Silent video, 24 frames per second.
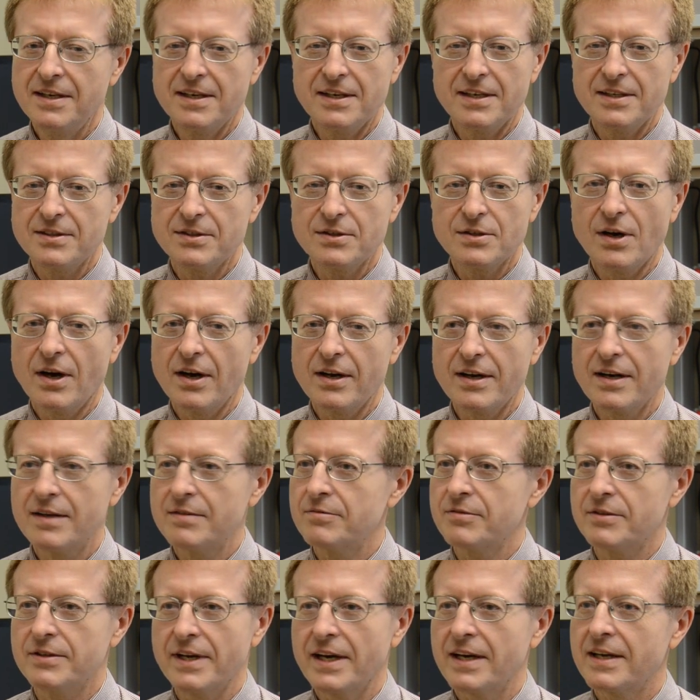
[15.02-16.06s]
It's gone
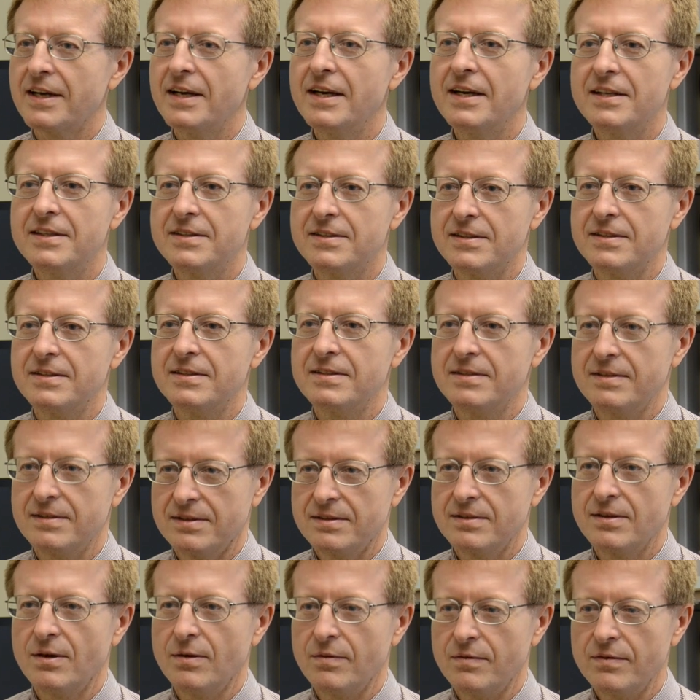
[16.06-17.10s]
on for decades and
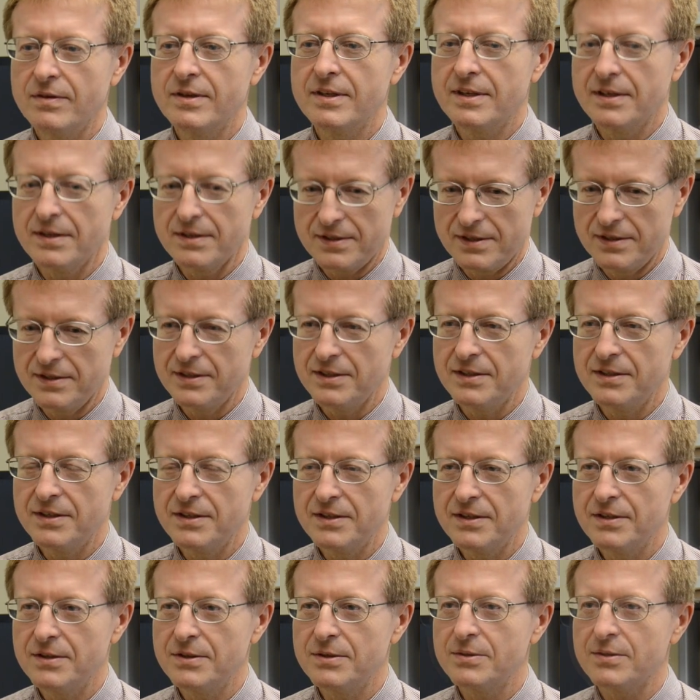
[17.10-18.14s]
hopefully it'll
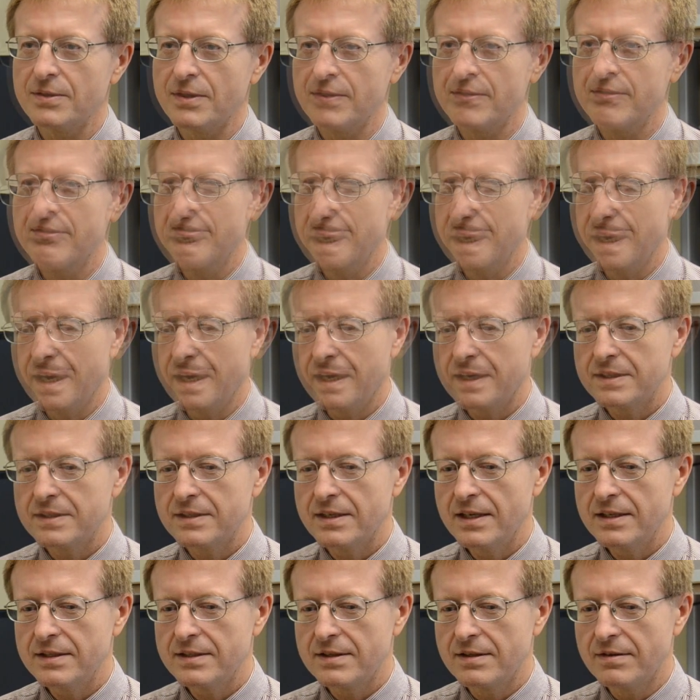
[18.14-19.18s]
continue to do so.
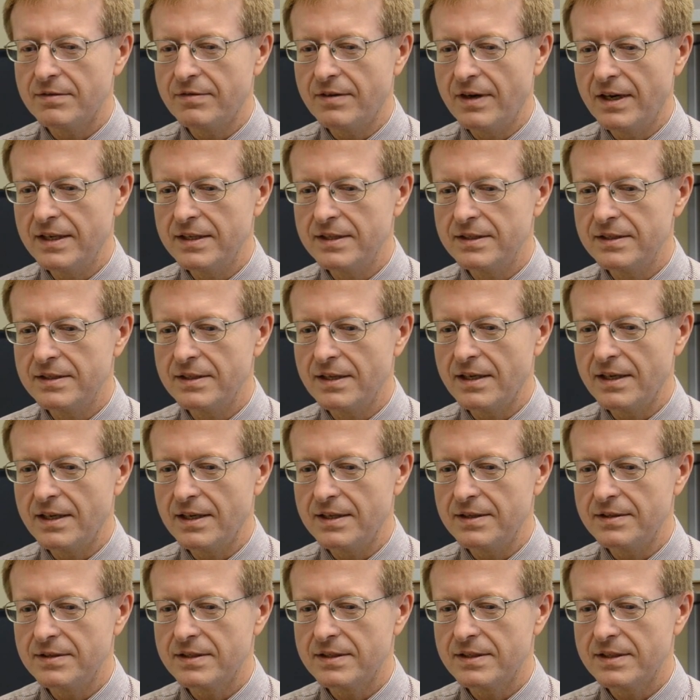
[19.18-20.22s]
Access the fund
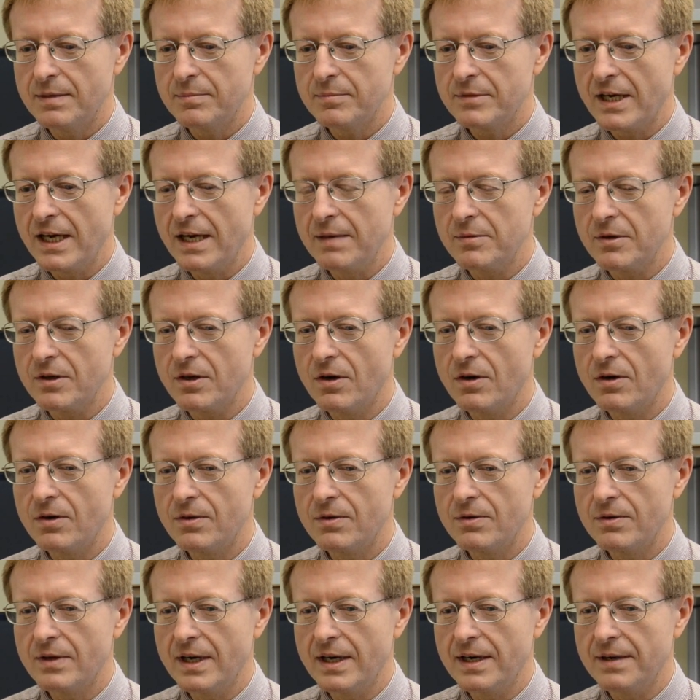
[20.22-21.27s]
some time
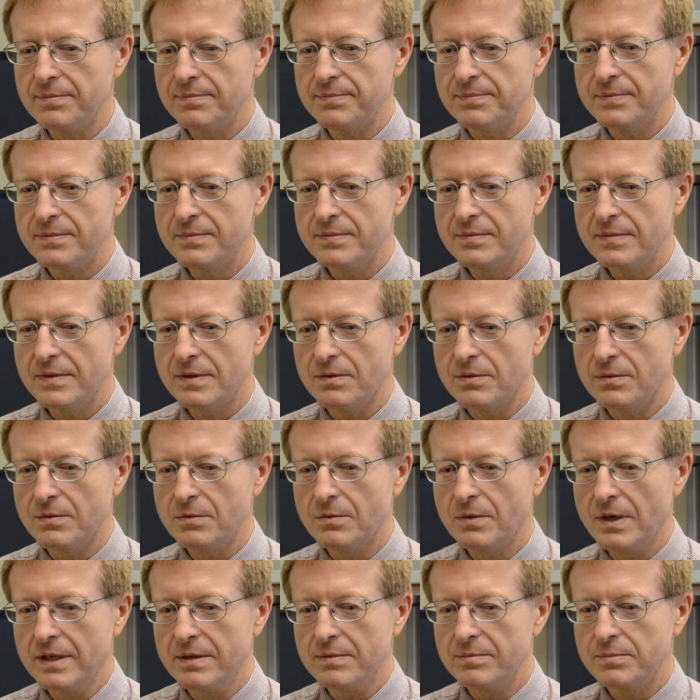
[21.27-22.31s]
ago,
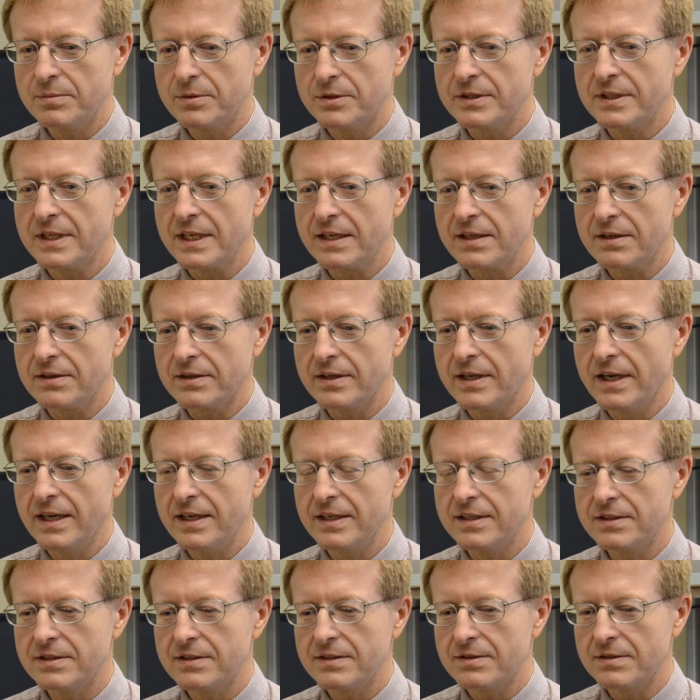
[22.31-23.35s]
one particular
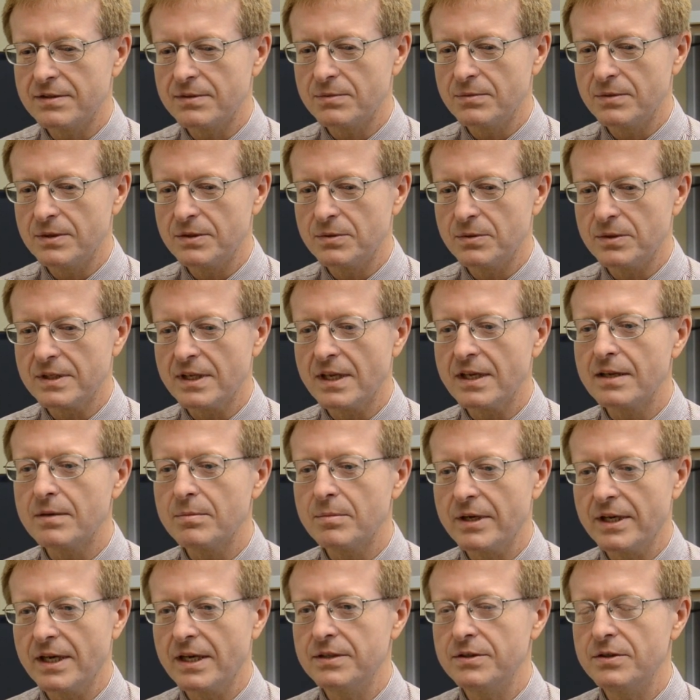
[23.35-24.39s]
case which was a
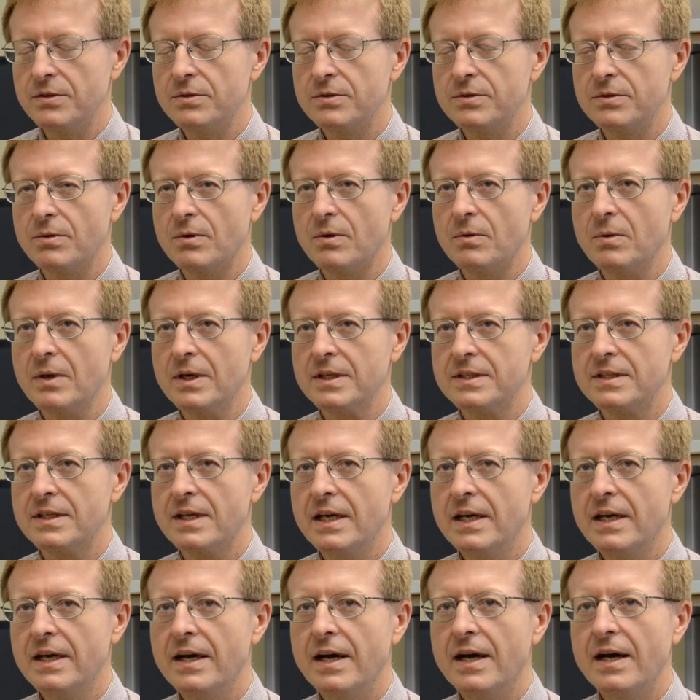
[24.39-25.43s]
little bit unusual
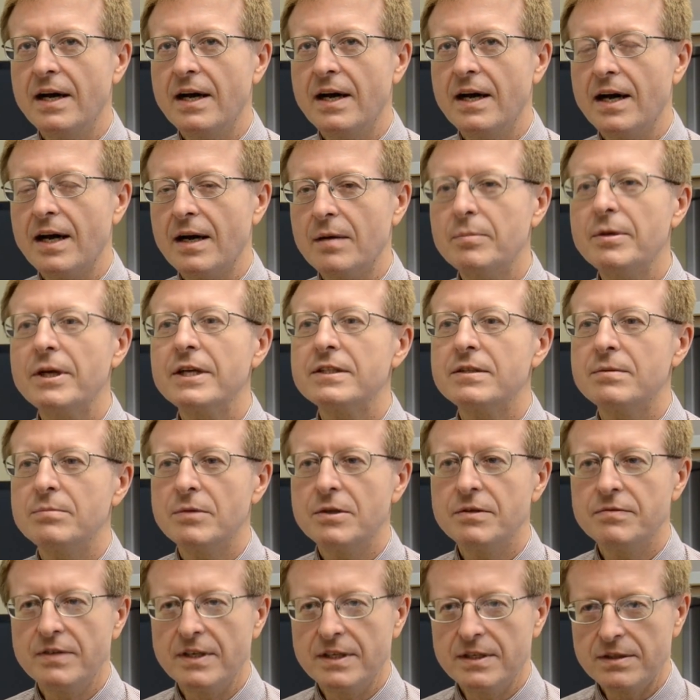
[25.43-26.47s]
was a
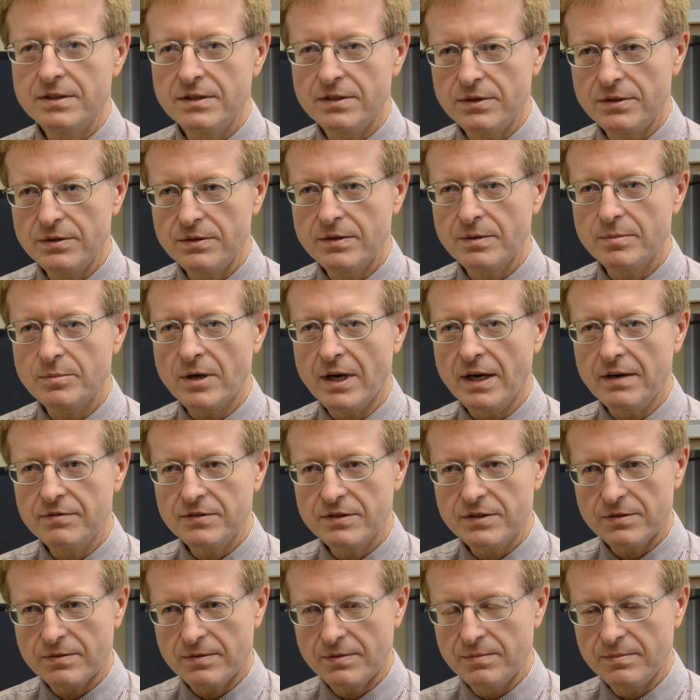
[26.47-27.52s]
patient moved into the
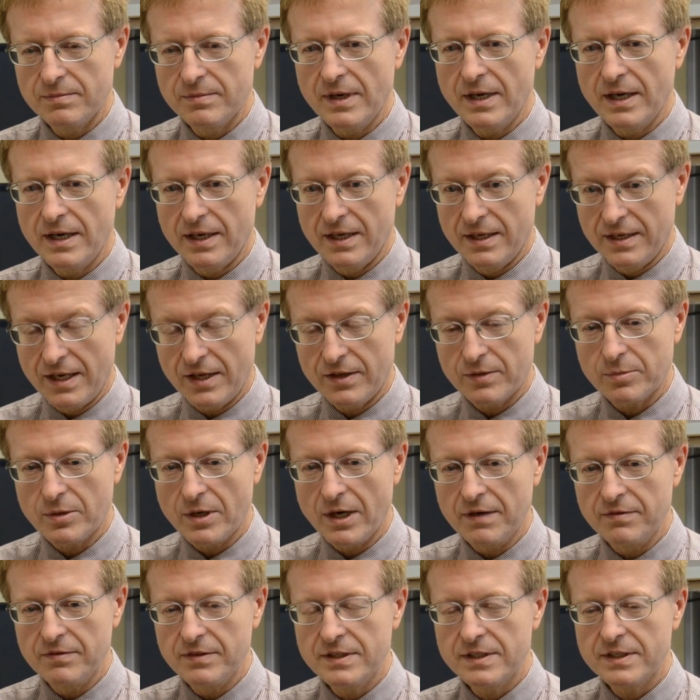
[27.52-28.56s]
province from another
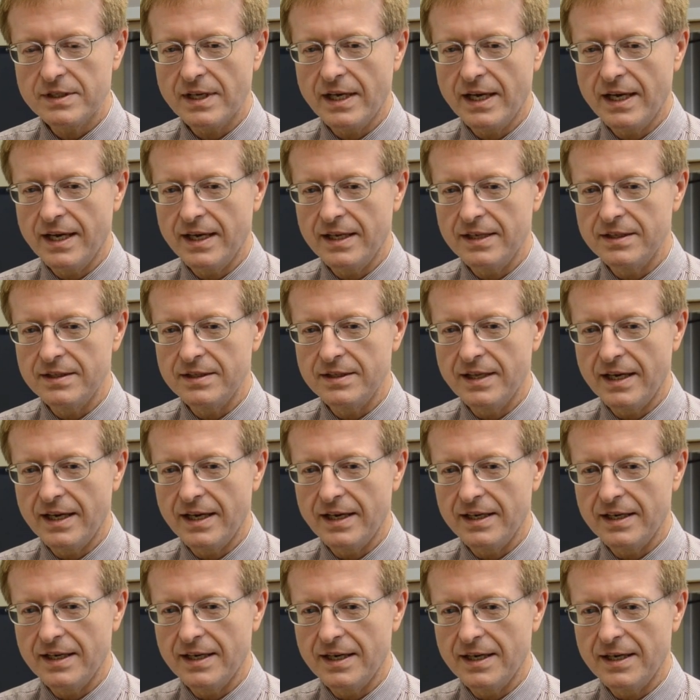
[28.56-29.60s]
province and they